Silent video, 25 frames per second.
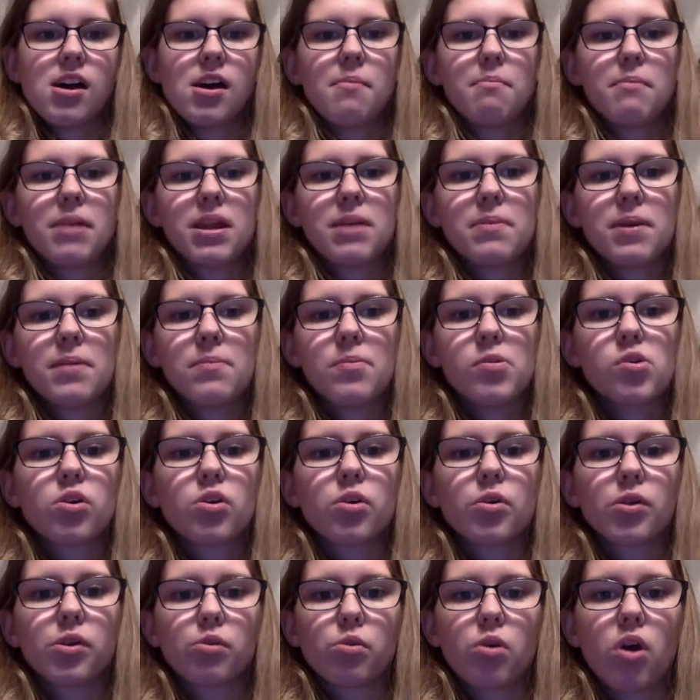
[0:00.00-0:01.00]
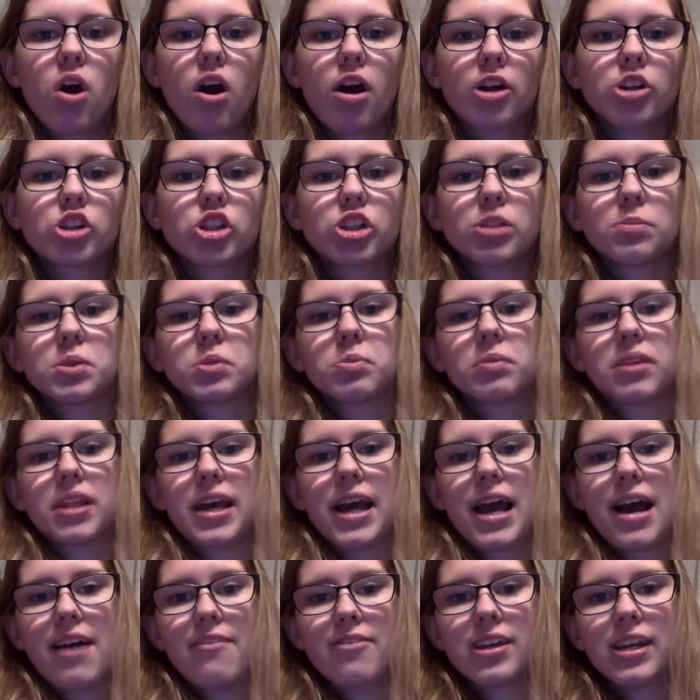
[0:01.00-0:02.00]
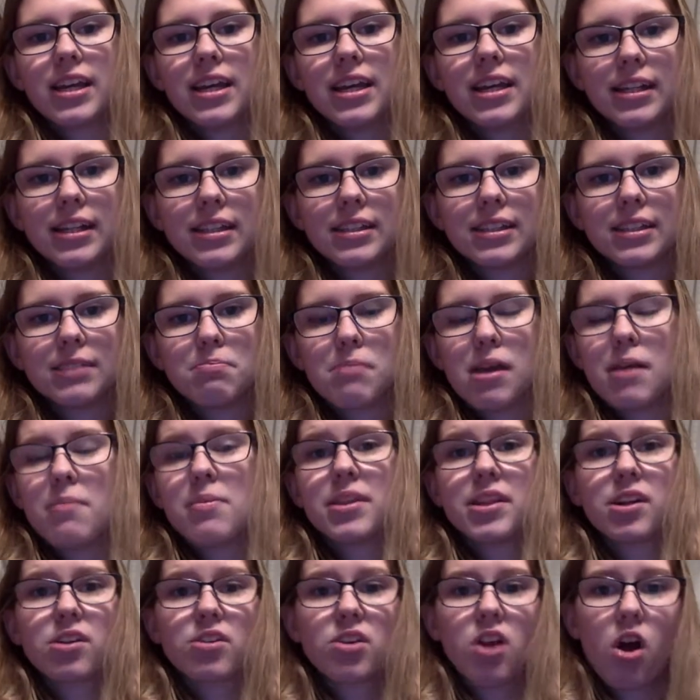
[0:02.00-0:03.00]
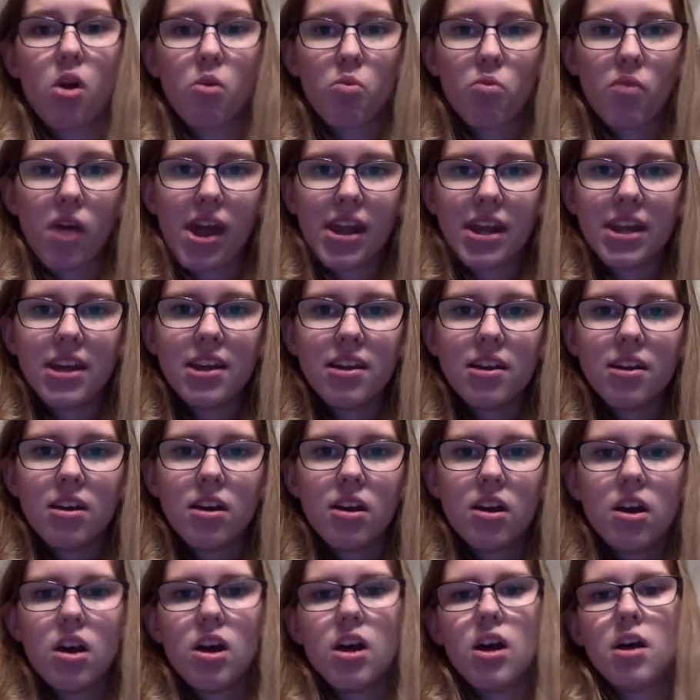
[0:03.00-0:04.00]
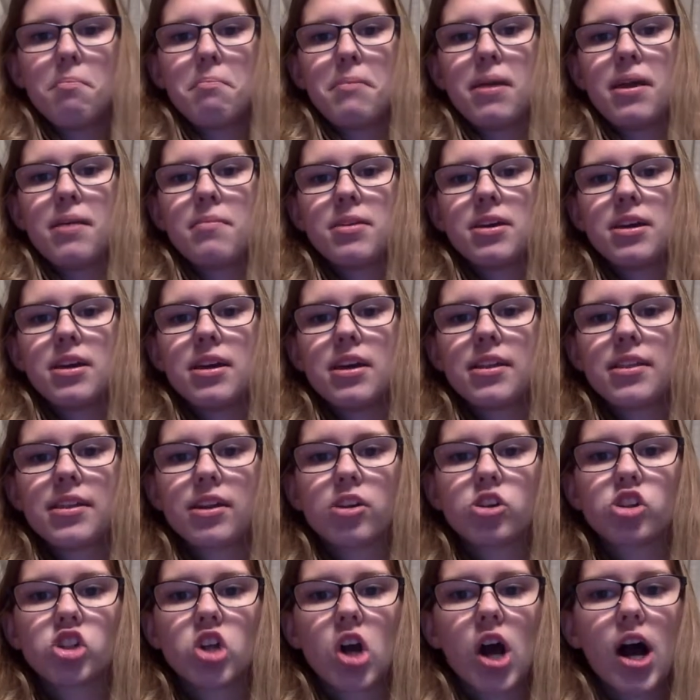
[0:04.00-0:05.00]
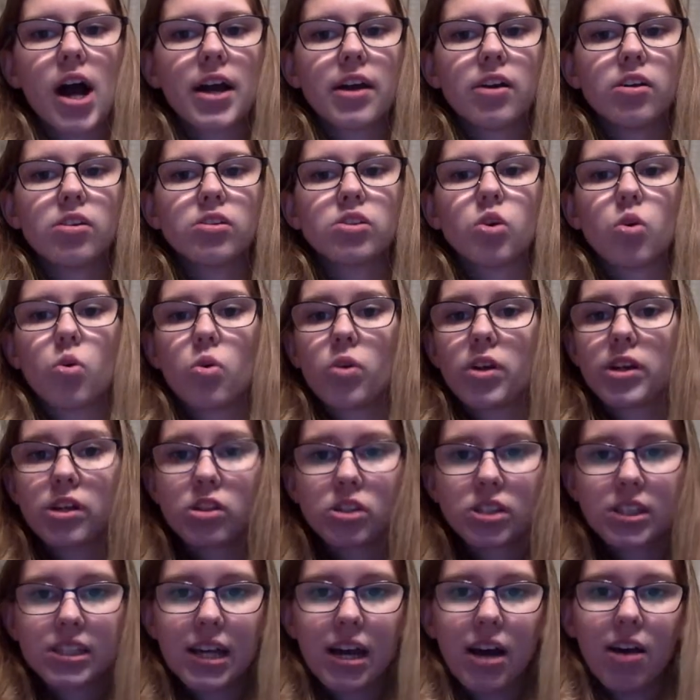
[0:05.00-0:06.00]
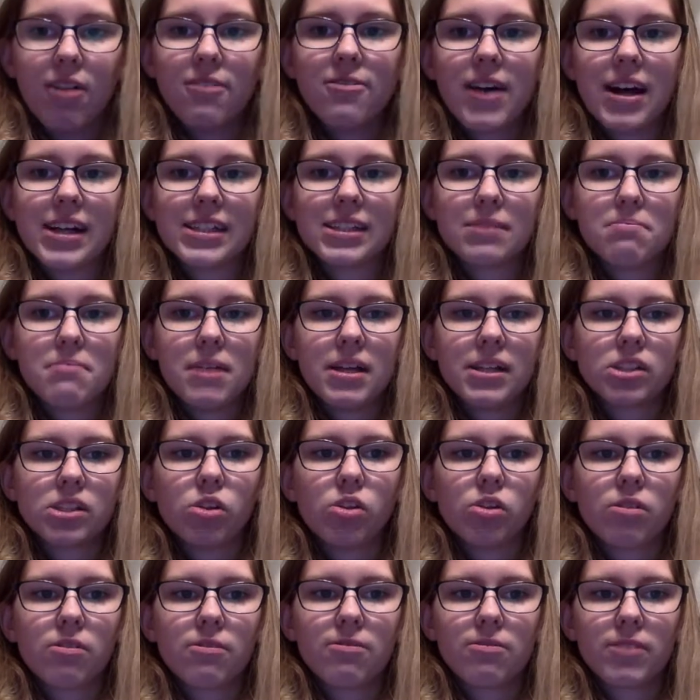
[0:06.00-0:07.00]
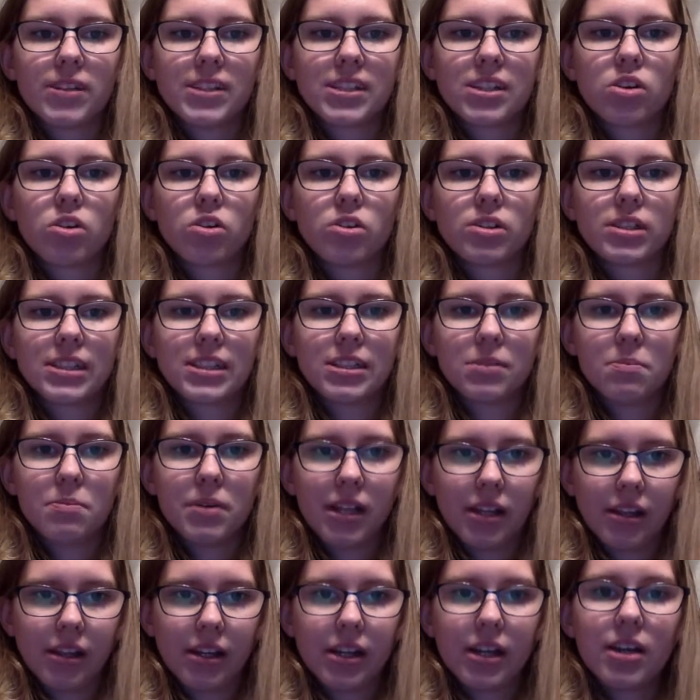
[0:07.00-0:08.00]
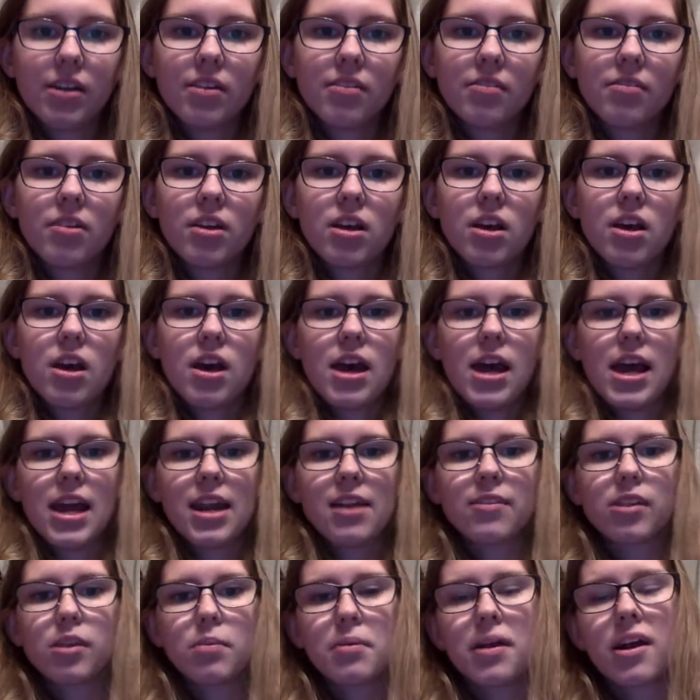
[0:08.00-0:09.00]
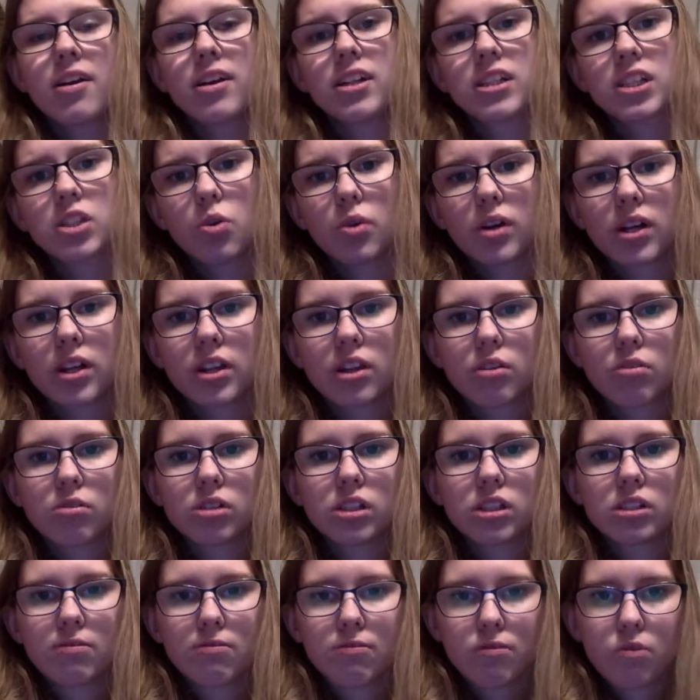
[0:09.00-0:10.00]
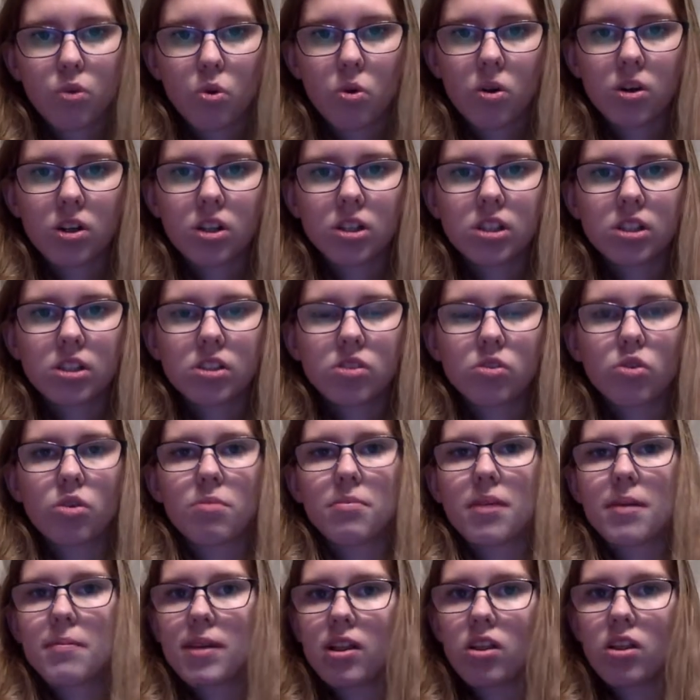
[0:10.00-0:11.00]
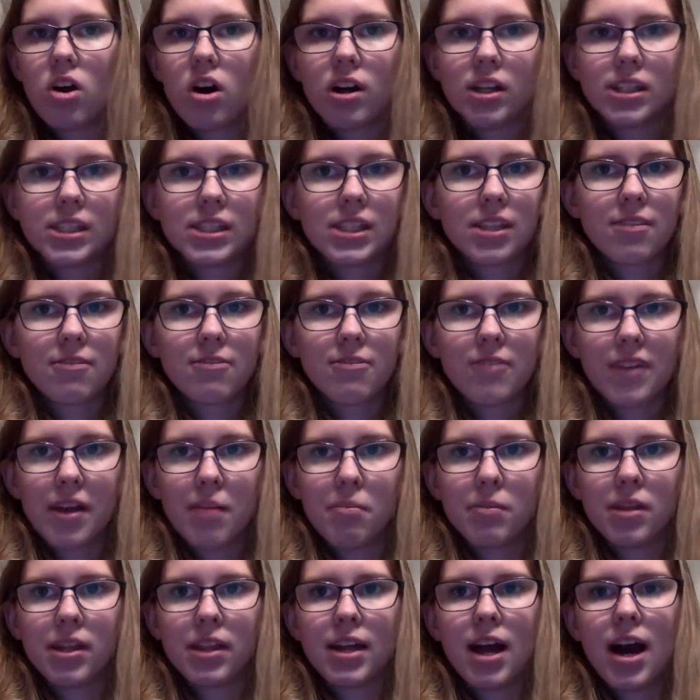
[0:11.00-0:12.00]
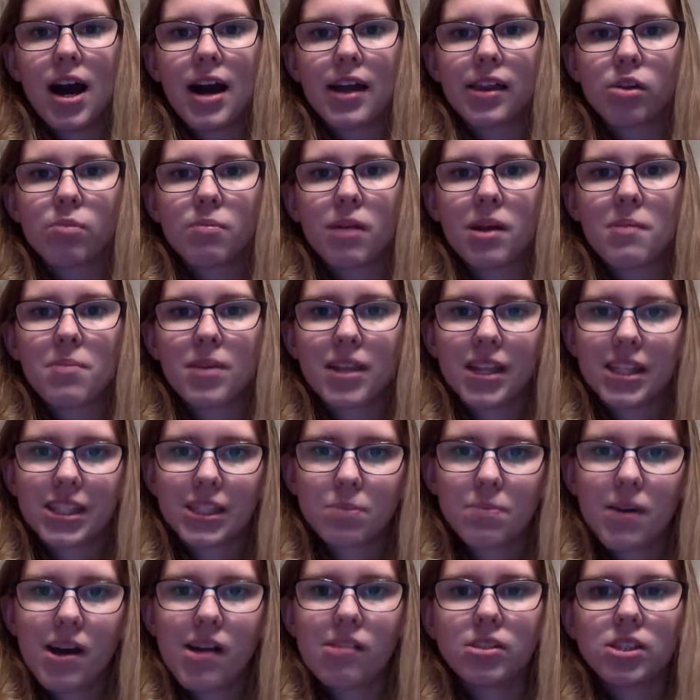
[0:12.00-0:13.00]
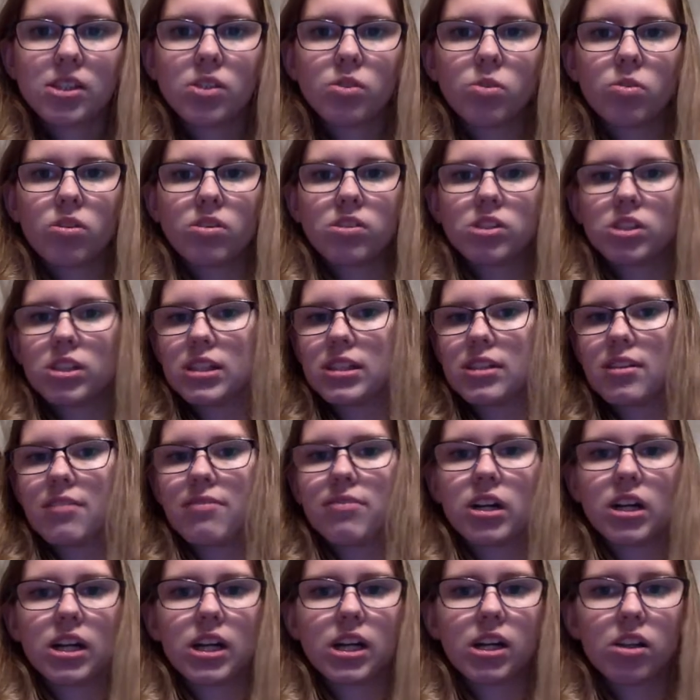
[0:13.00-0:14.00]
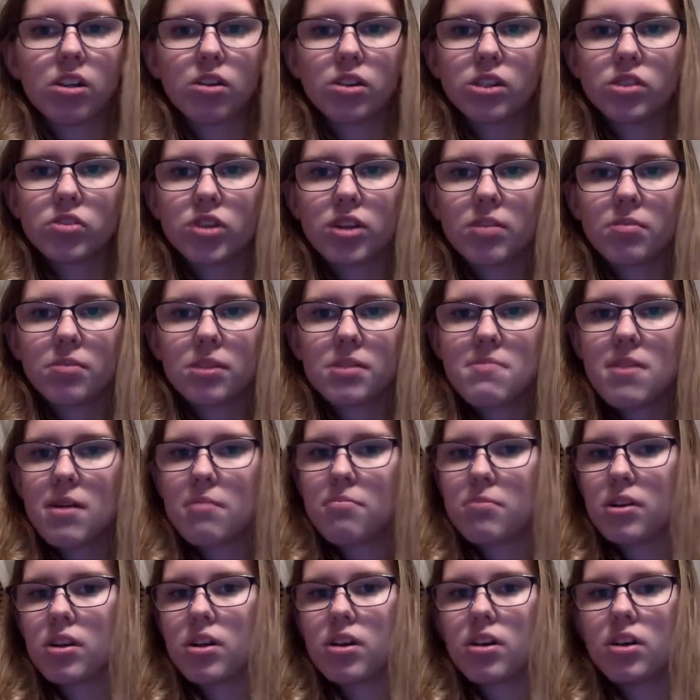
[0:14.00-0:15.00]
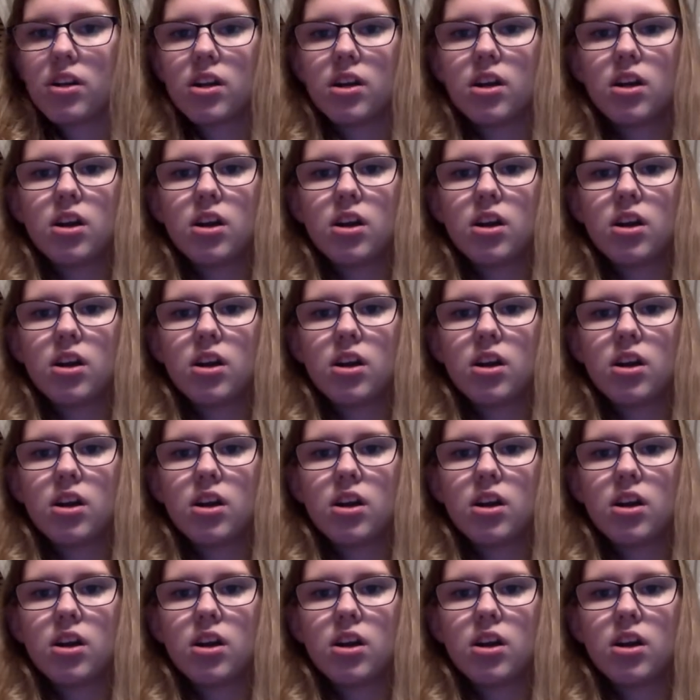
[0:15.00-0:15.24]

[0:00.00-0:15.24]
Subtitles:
Many people go through hardships when they have kids. Maybe they're not ready. Maybe their child or yourself has a mental or physical disability. And if the parent is going through a divorce or maybe a loss in the family that either might be the spouse or just a very close family member,